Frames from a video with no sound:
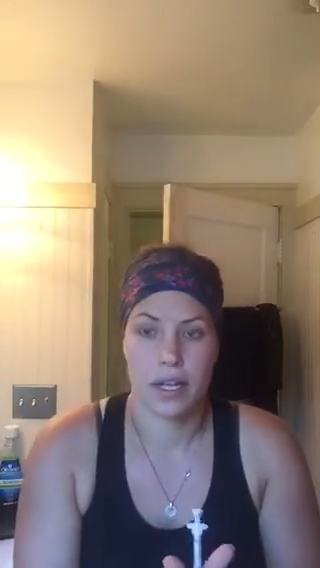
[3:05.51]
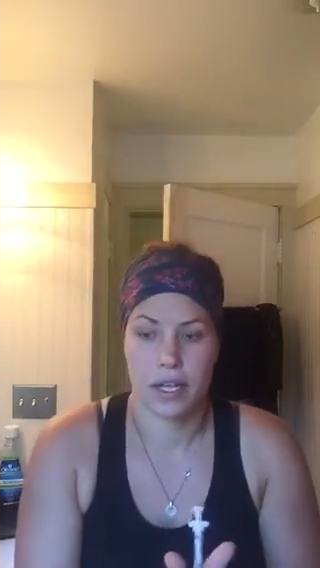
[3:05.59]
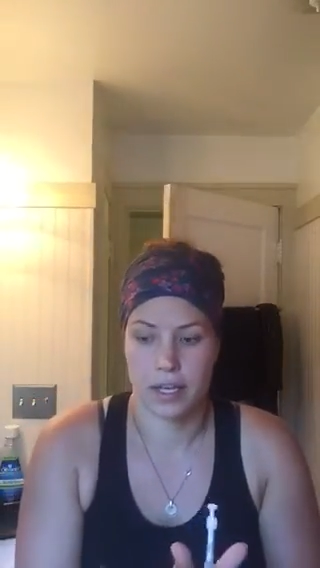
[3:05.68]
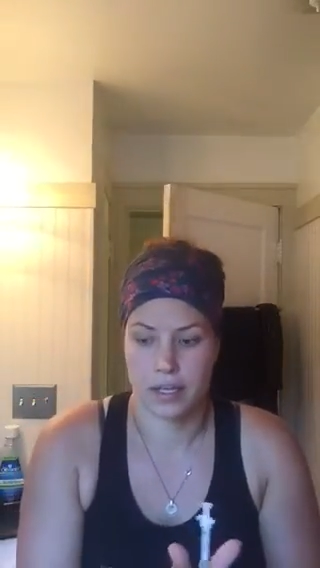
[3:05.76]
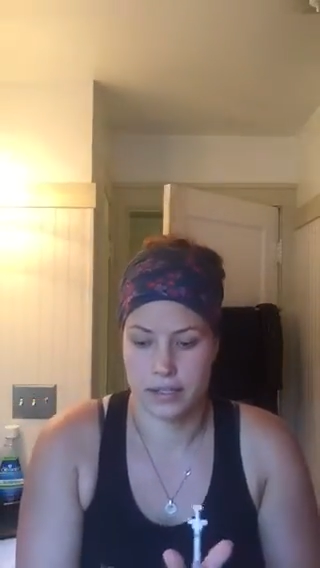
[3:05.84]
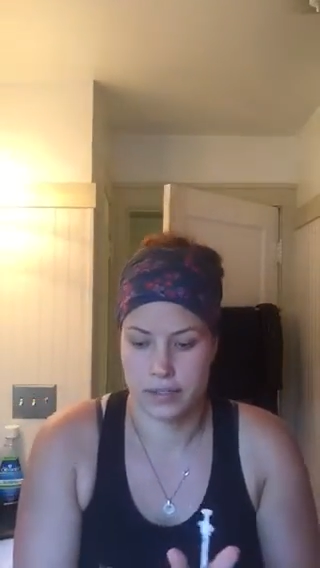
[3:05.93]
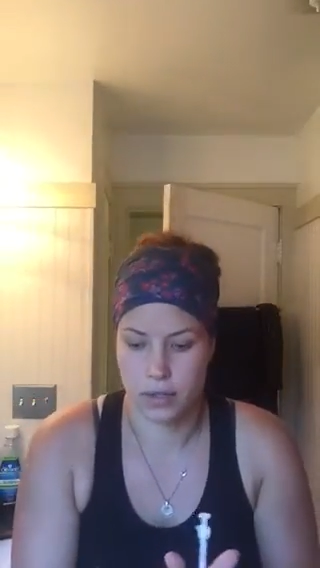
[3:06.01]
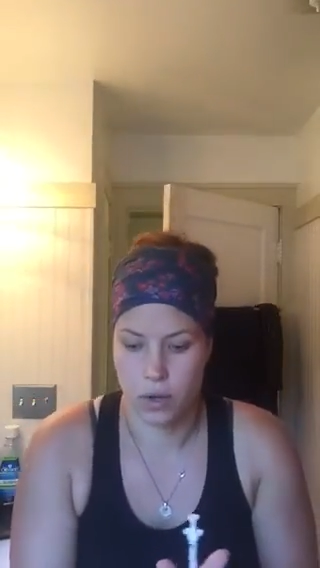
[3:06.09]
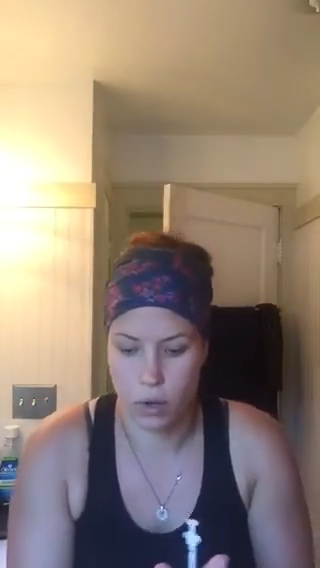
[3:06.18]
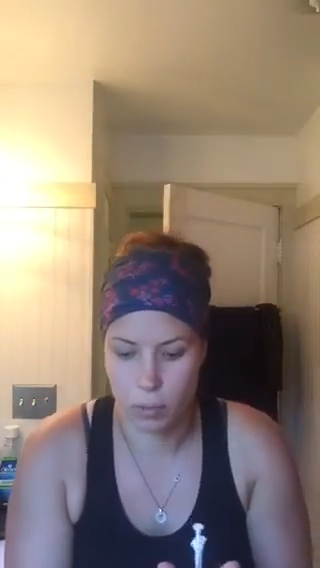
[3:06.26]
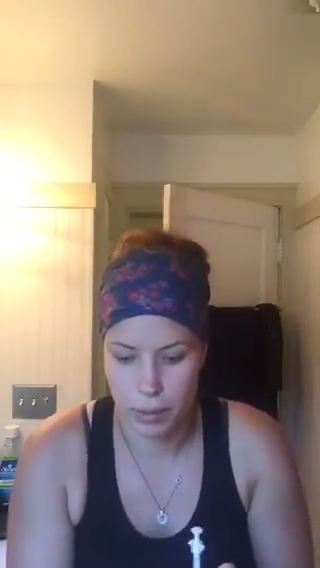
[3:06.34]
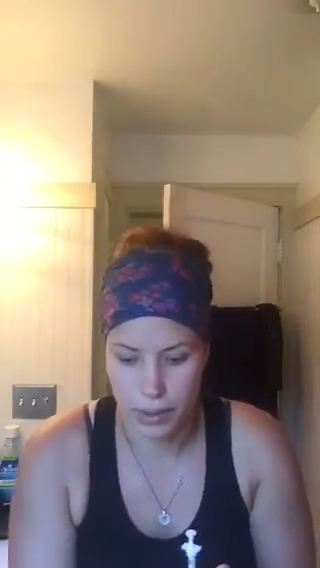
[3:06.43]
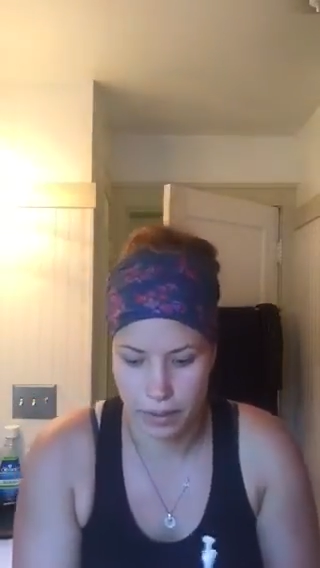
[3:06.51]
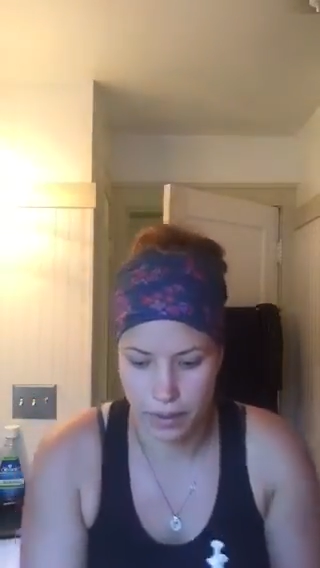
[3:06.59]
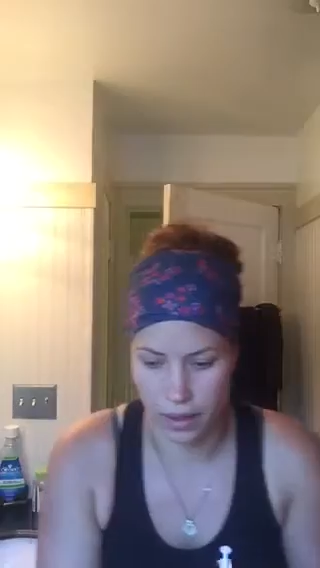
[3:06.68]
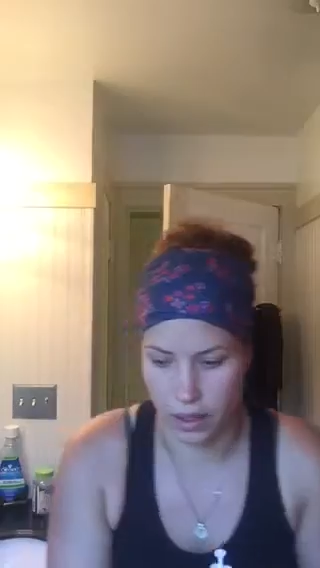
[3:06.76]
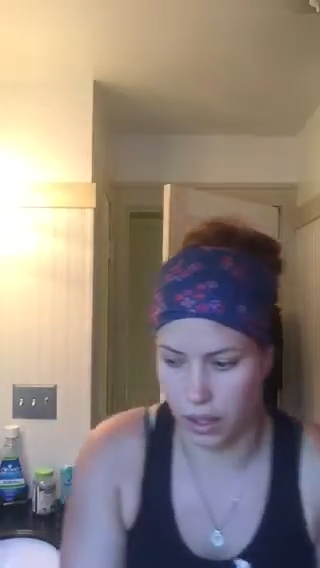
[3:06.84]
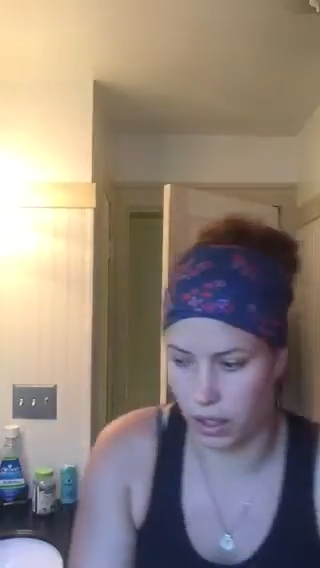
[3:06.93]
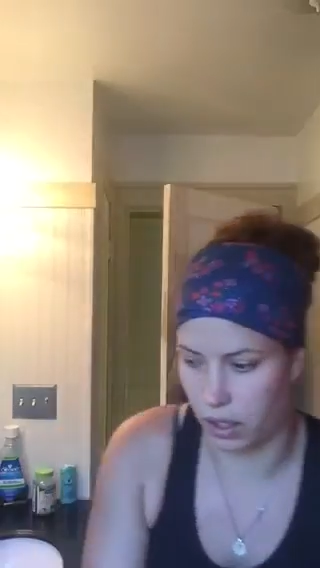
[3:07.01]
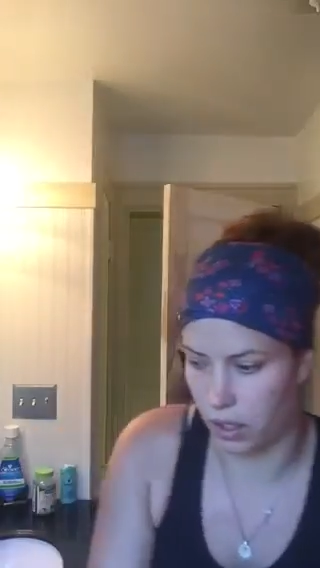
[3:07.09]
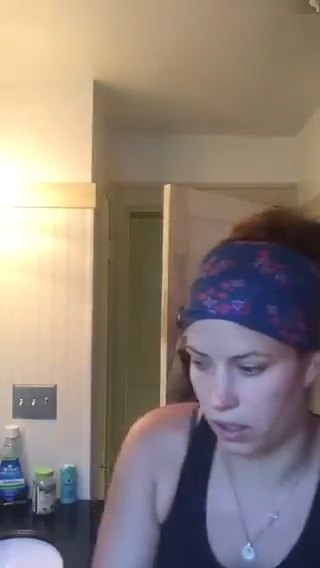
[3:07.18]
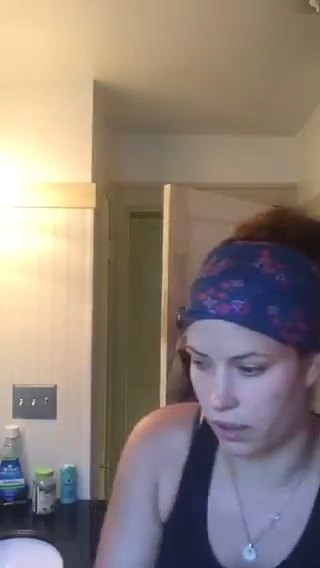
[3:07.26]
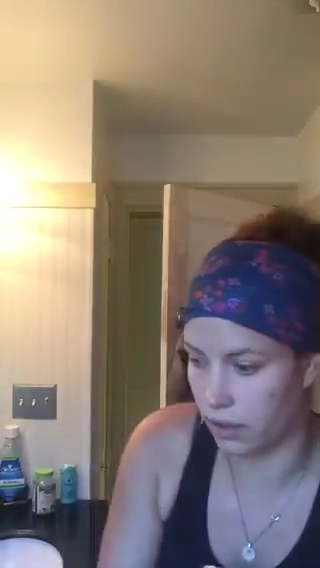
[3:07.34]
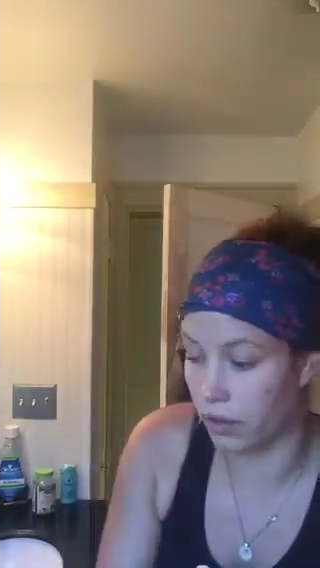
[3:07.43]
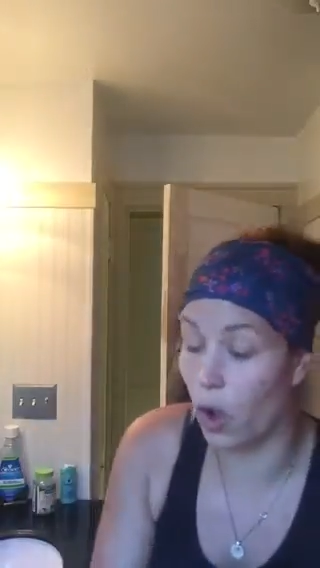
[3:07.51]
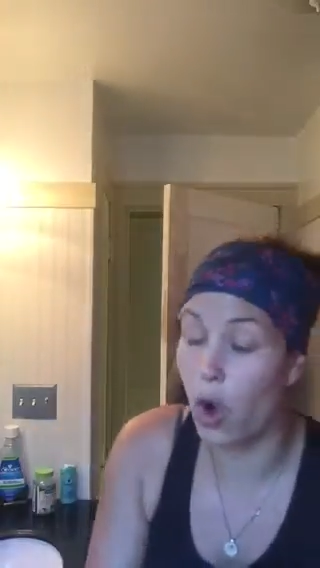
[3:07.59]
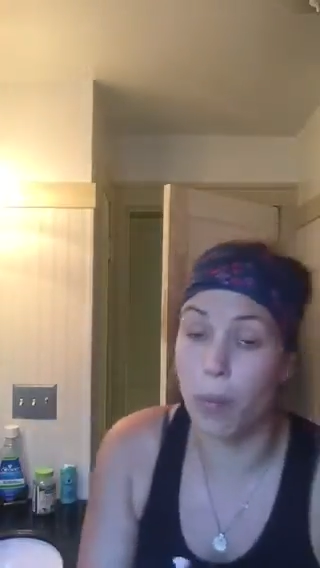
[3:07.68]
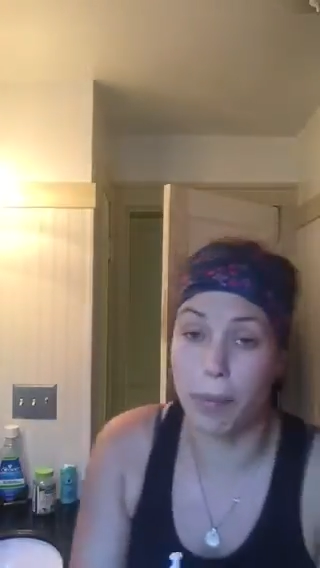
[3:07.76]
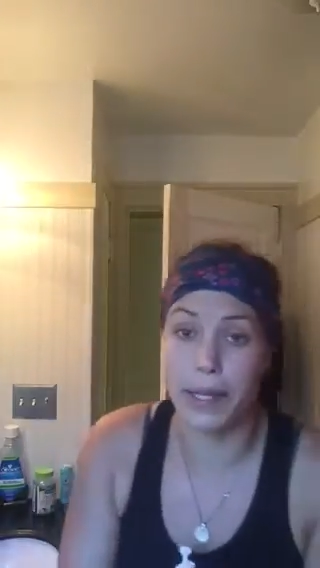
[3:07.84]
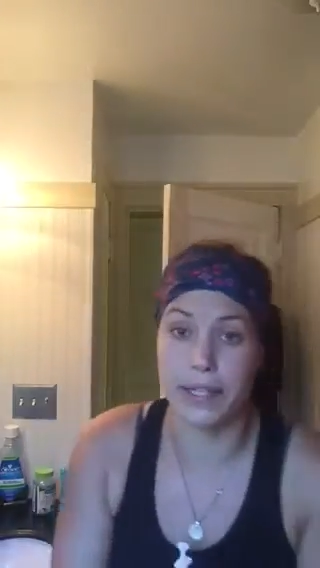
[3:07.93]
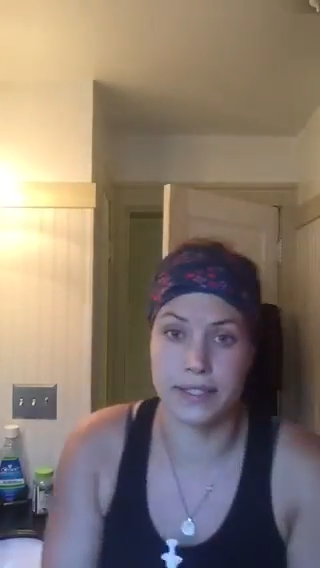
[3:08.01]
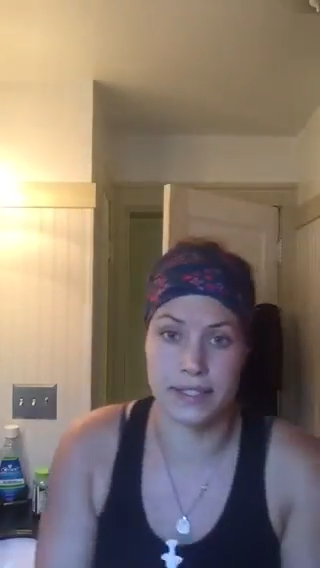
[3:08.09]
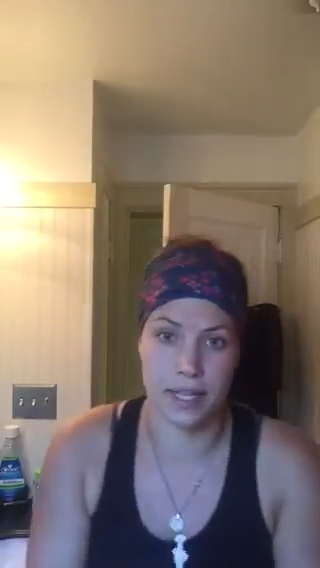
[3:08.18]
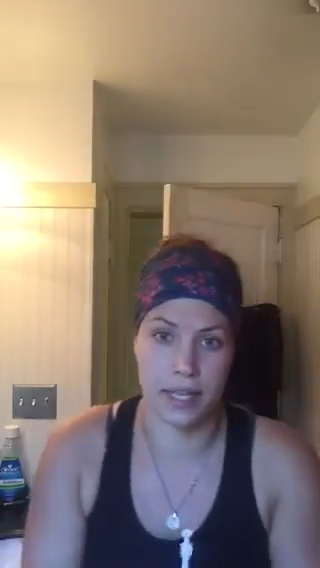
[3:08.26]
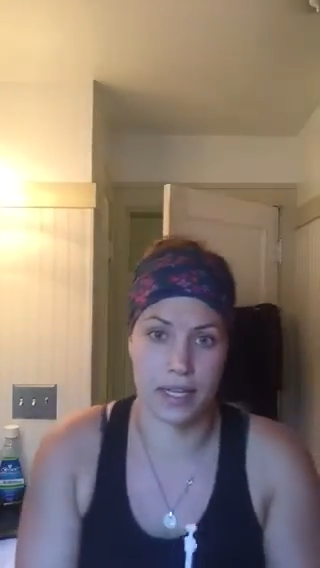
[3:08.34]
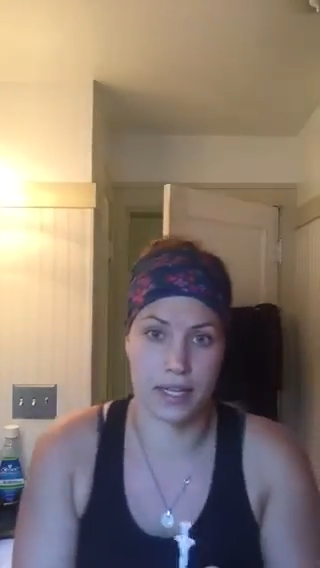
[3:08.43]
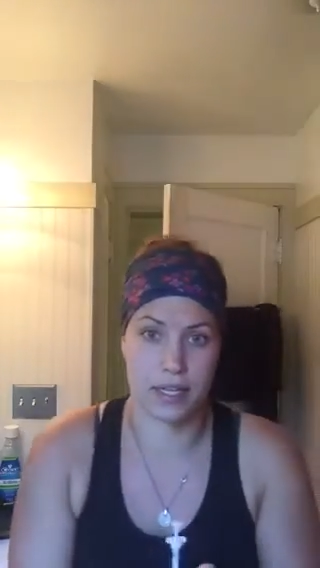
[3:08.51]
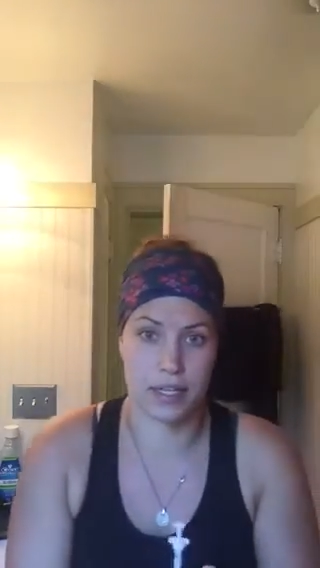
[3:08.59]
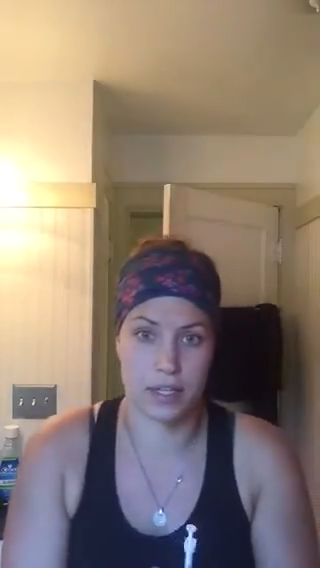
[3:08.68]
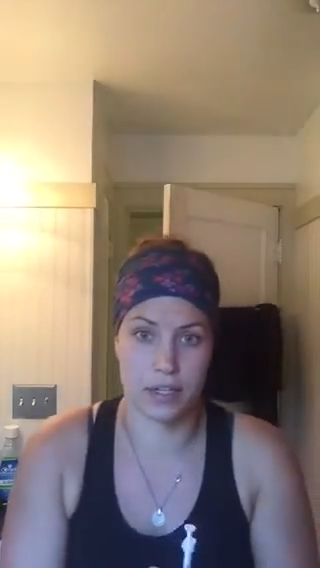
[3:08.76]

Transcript: and hoping that the hope is that